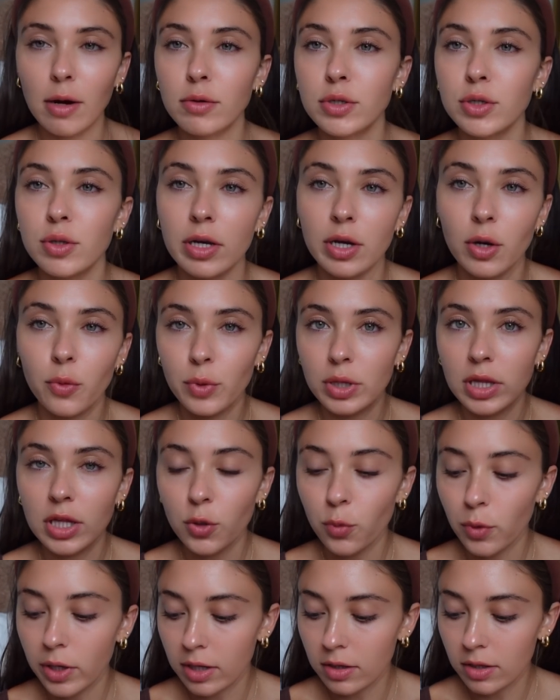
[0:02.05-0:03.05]
would do like a really
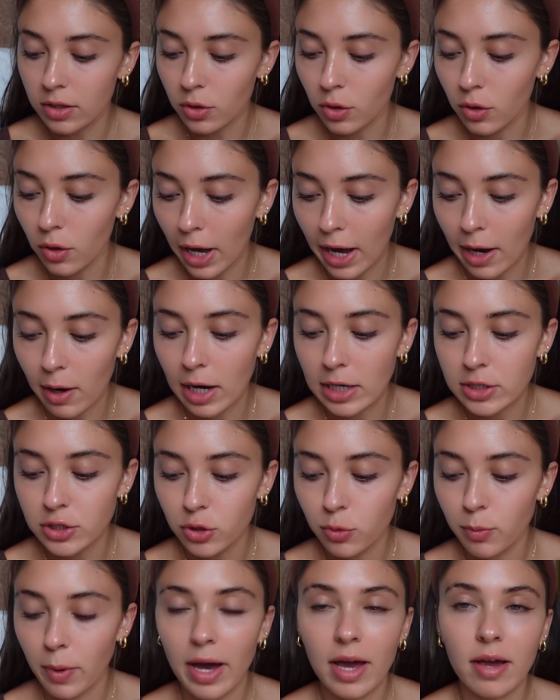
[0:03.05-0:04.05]
quick little how I
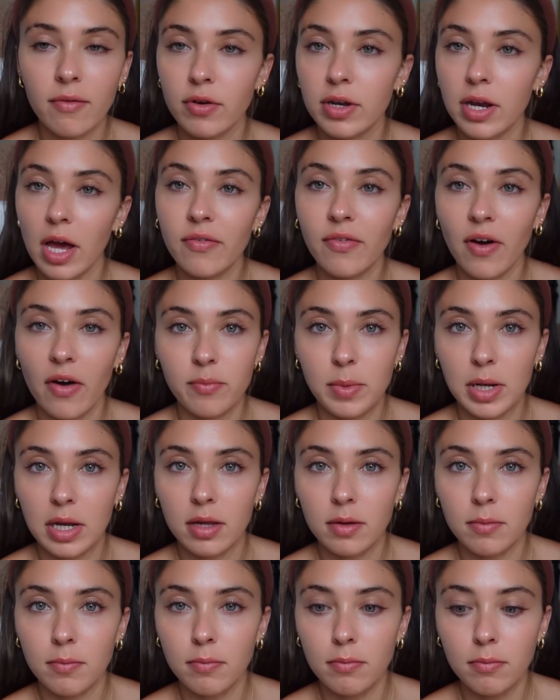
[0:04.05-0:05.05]
do my everyday five
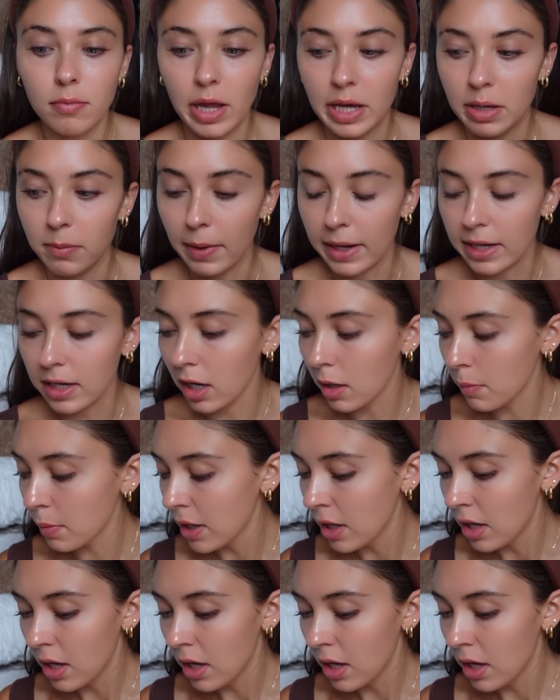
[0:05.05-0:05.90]
minute like makeup